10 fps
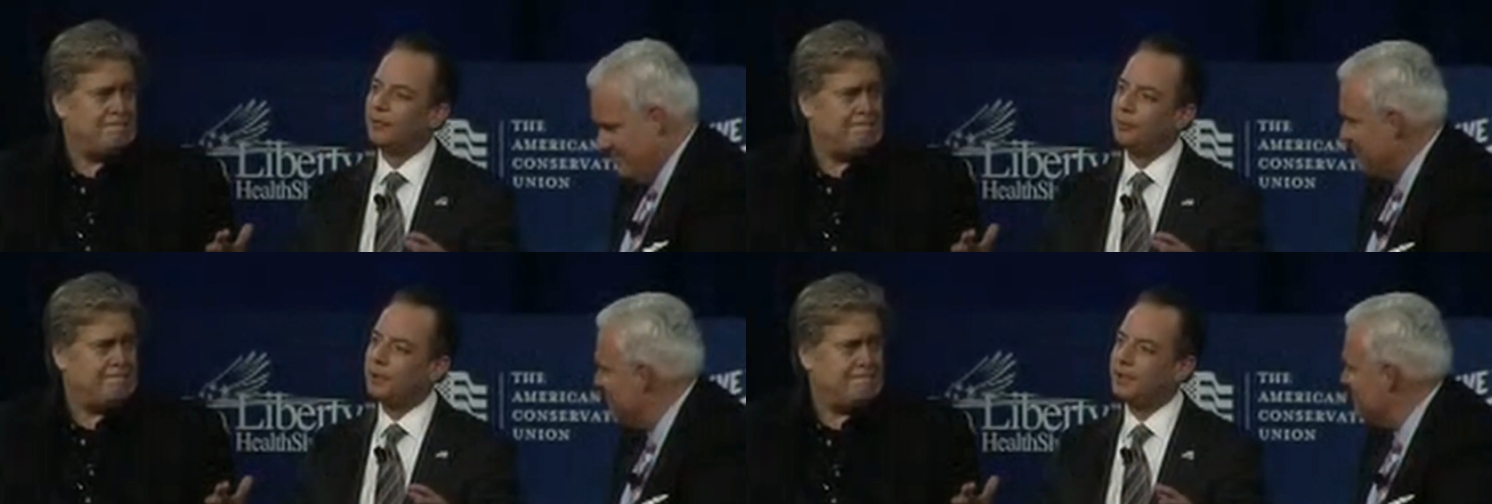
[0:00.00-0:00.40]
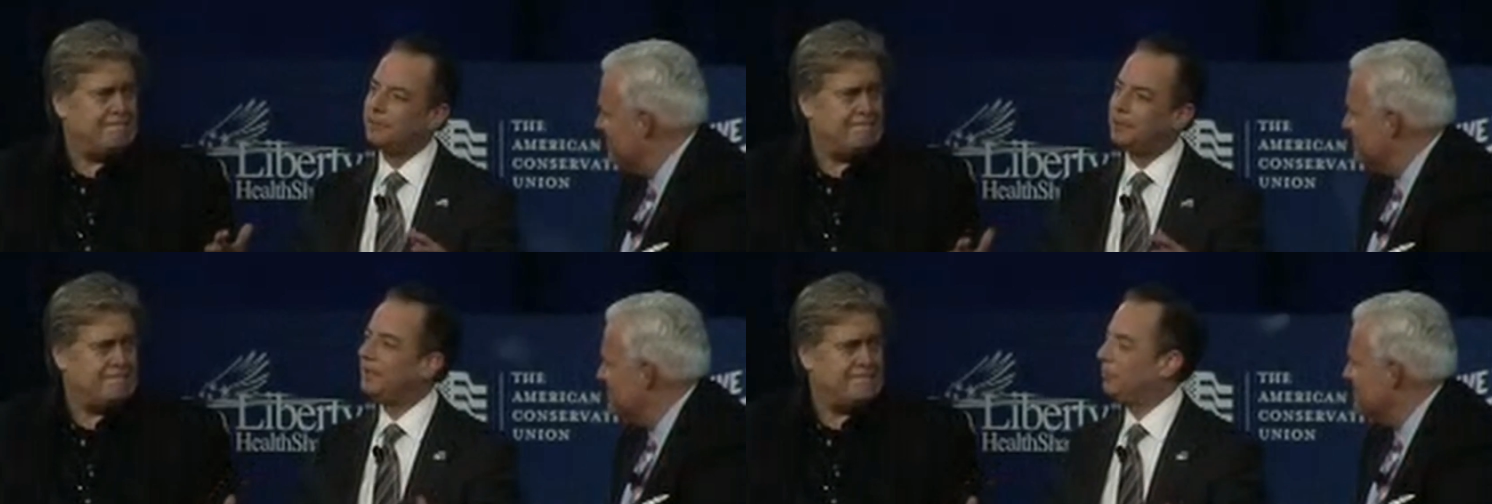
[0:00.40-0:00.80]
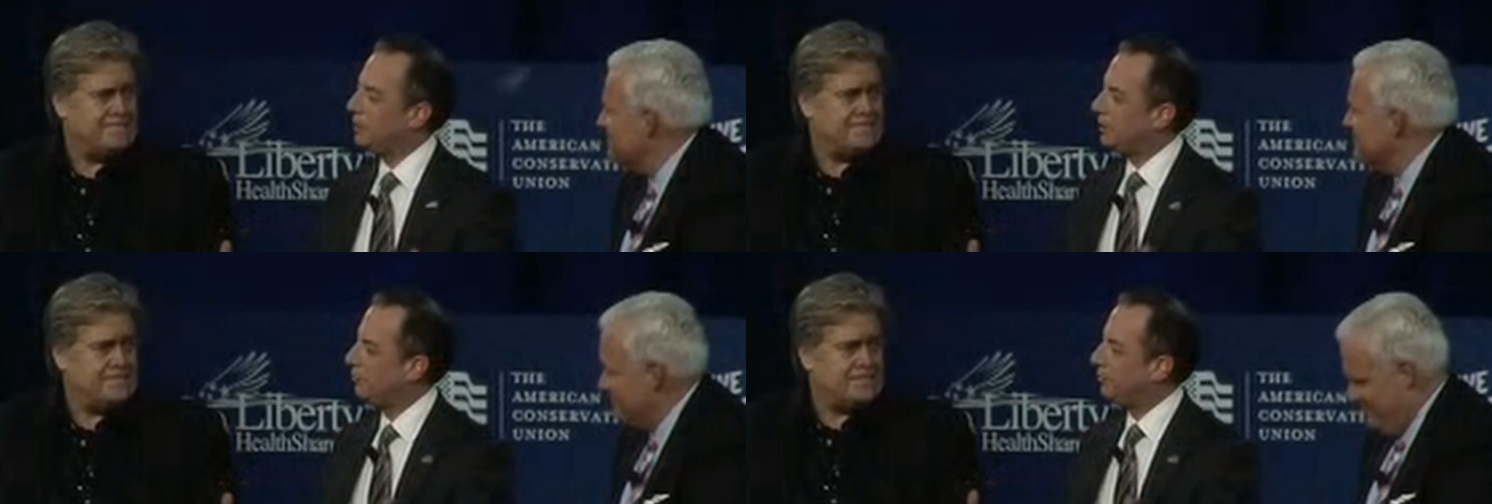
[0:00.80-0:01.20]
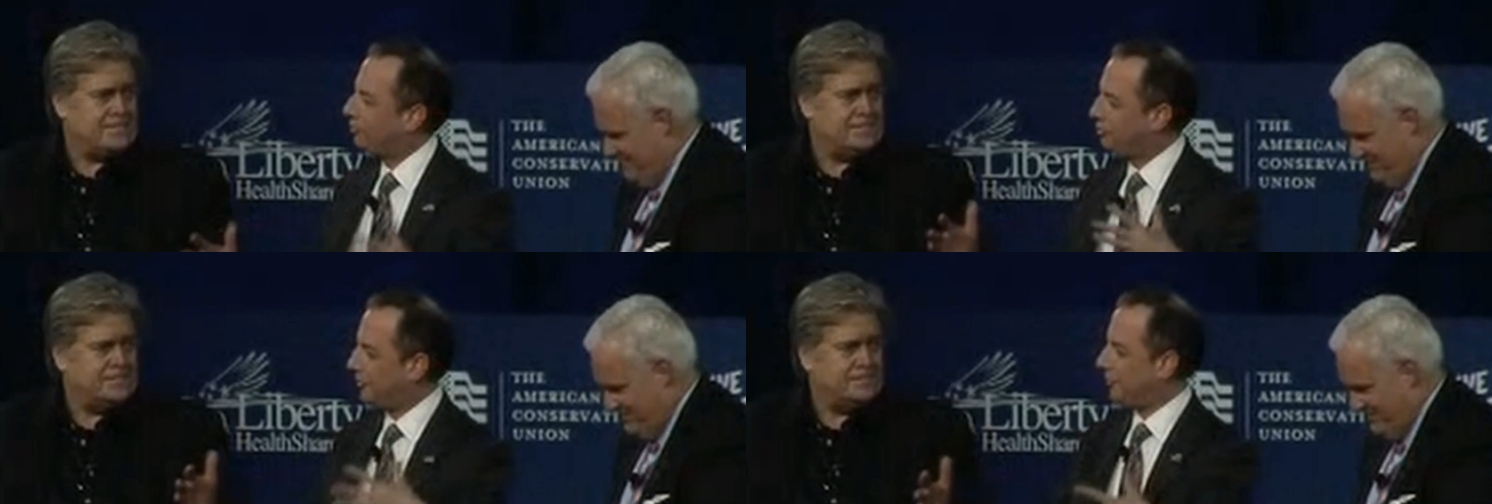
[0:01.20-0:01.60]
Speaker 1: we, we, we
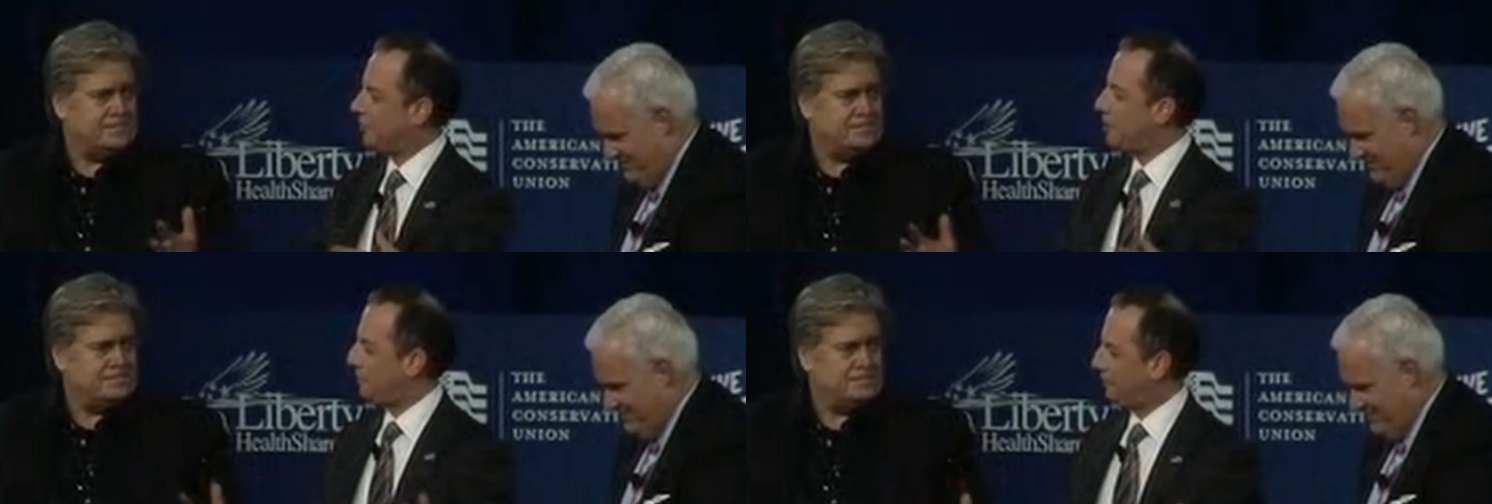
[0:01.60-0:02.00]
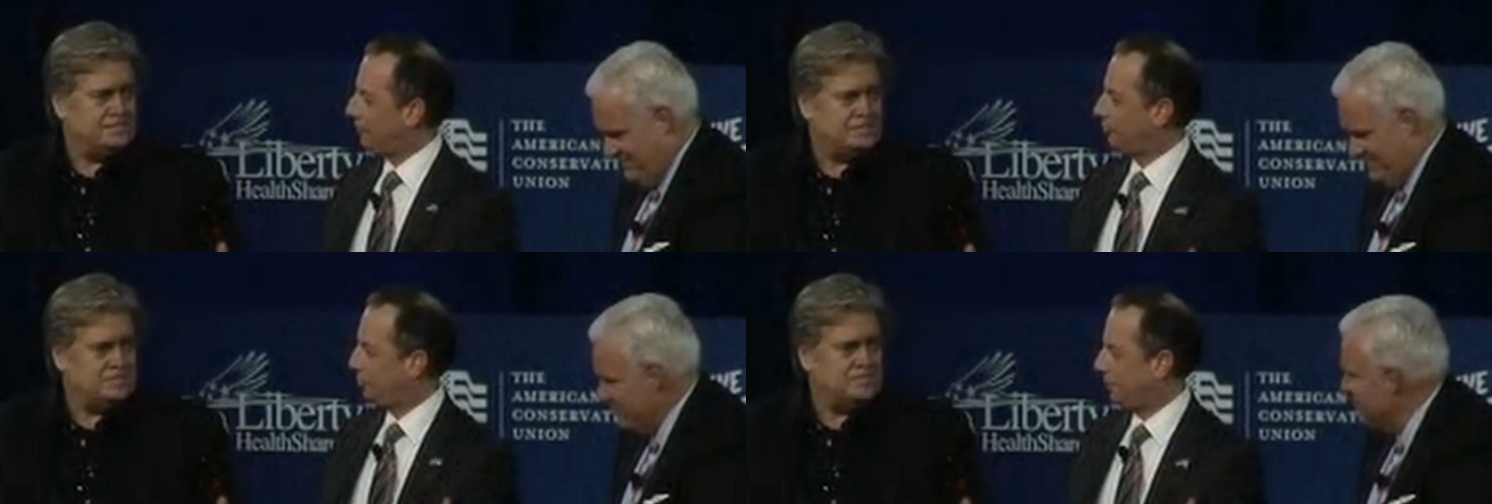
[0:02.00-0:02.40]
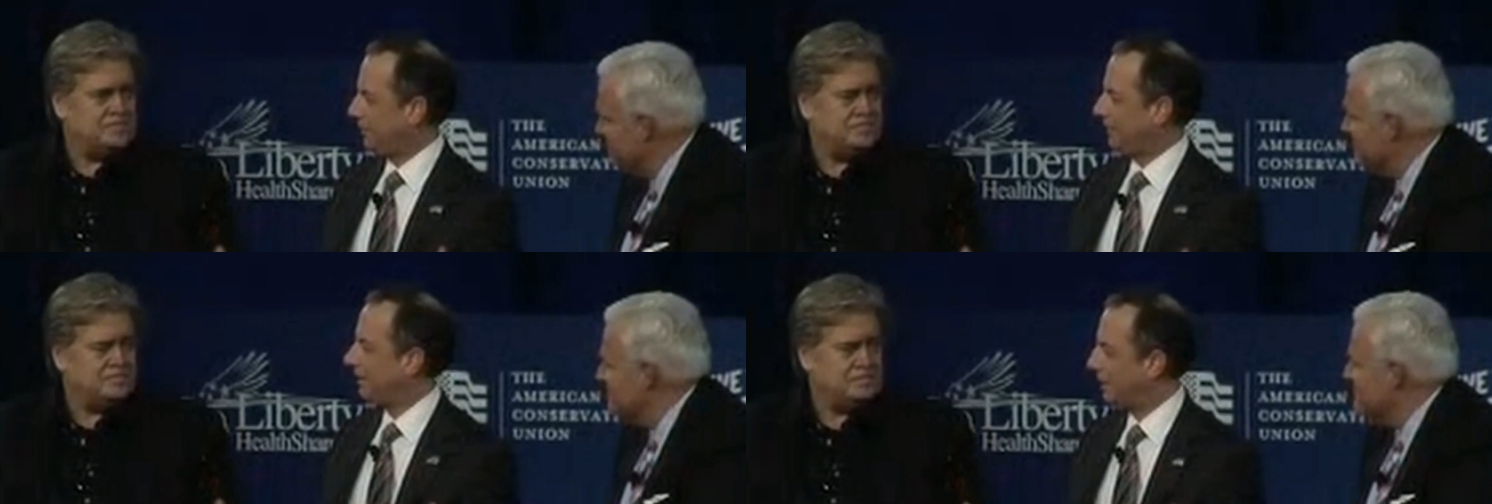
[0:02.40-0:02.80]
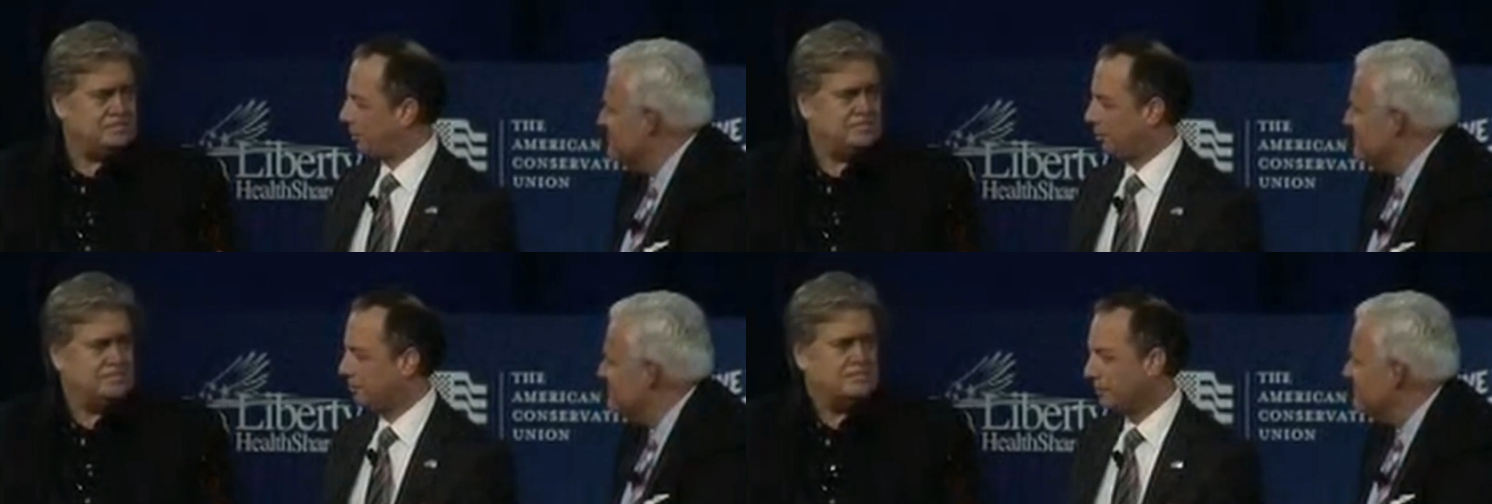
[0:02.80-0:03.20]
share an office suite
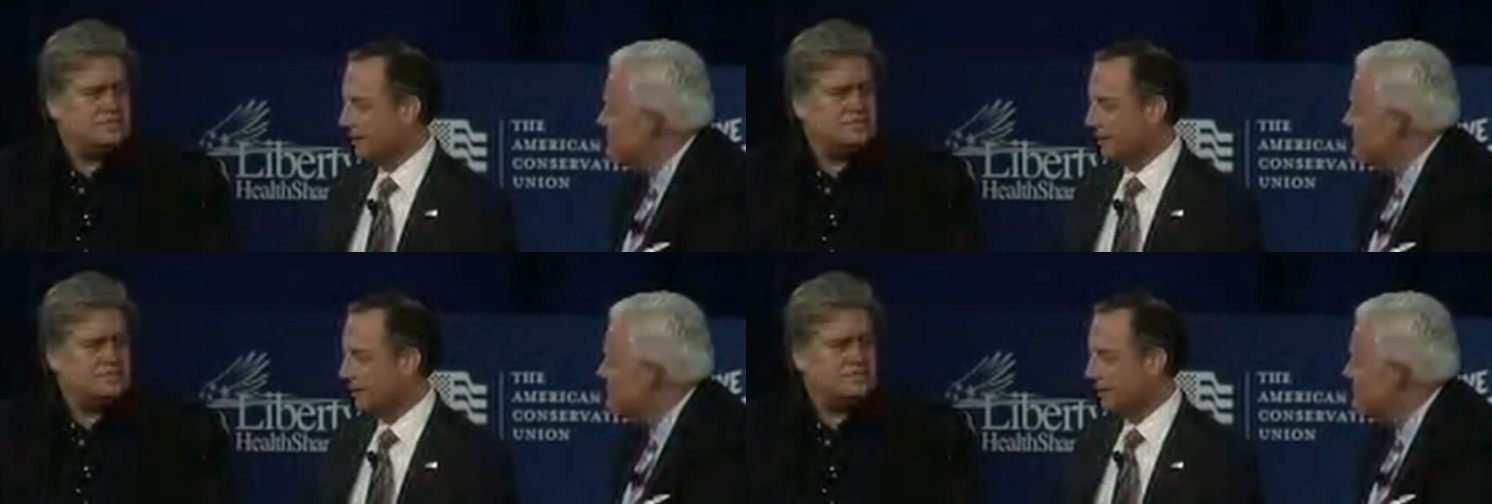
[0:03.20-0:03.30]
together.